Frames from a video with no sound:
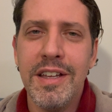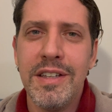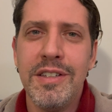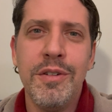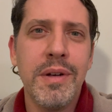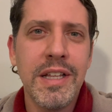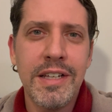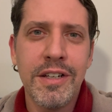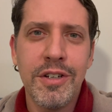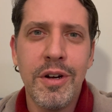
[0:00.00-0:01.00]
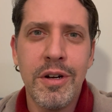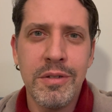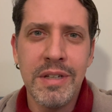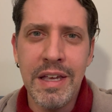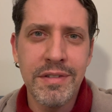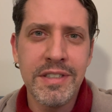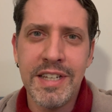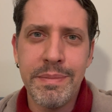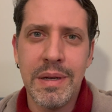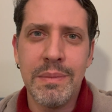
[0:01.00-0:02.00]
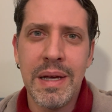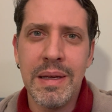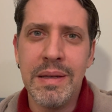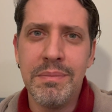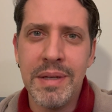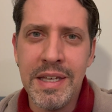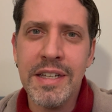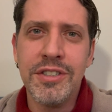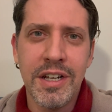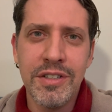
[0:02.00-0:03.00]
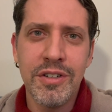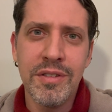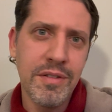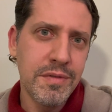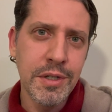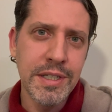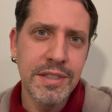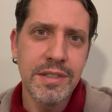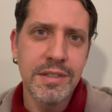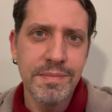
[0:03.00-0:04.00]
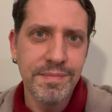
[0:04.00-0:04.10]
you really dug your hole even deeper by being a judge on The Voice.